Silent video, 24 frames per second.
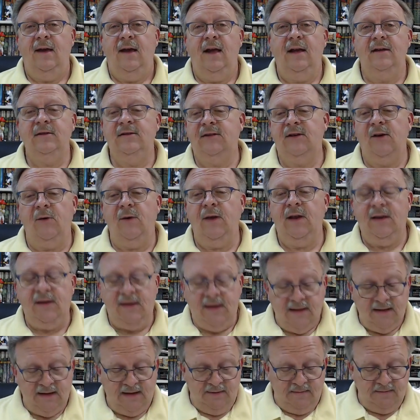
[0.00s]
And so he
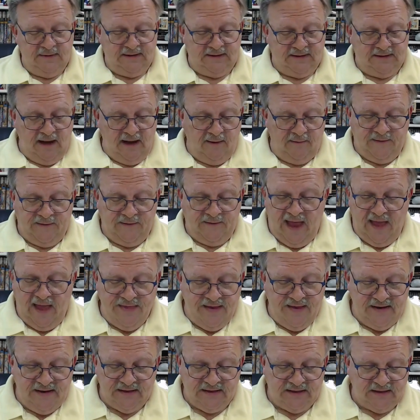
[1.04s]
did it himself, and
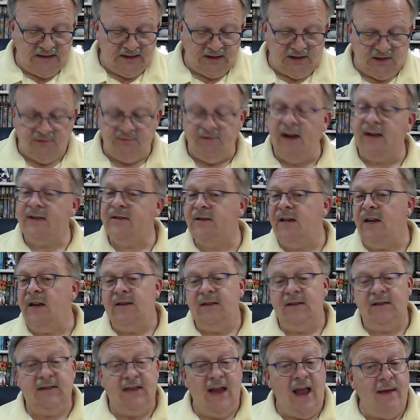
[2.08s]
this distressed
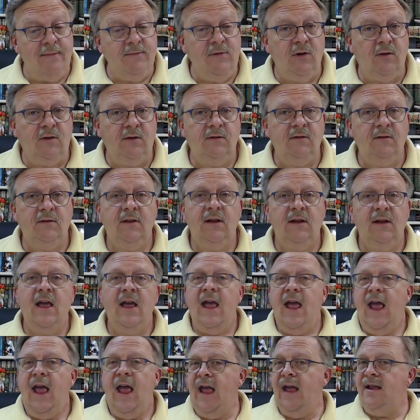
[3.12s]
Samuel,
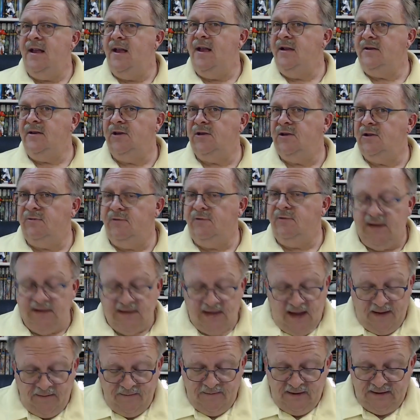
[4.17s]
and it
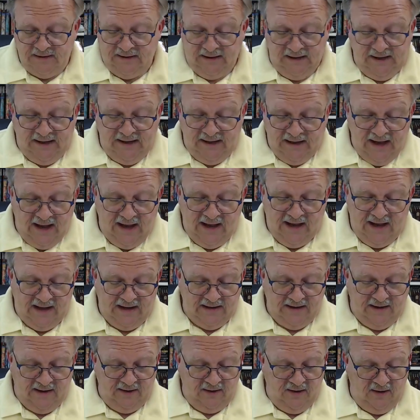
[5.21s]
distressed, obviously,
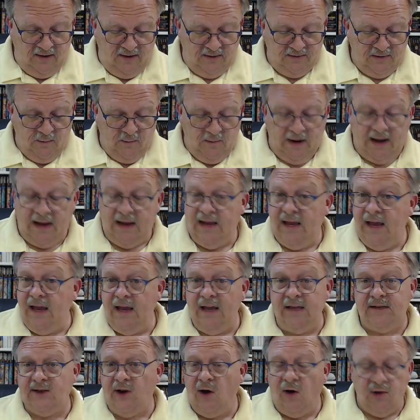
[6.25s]
God along the way. And he
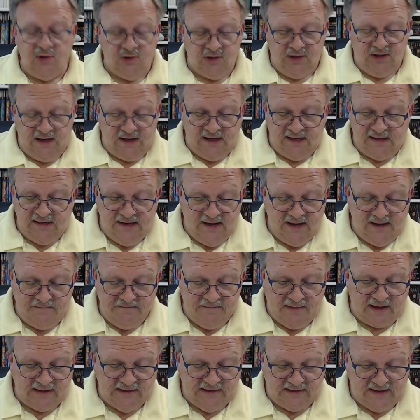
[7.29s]
gets harshly
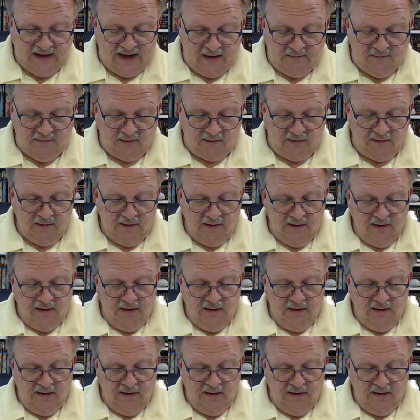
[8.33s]
condemned by Samuel.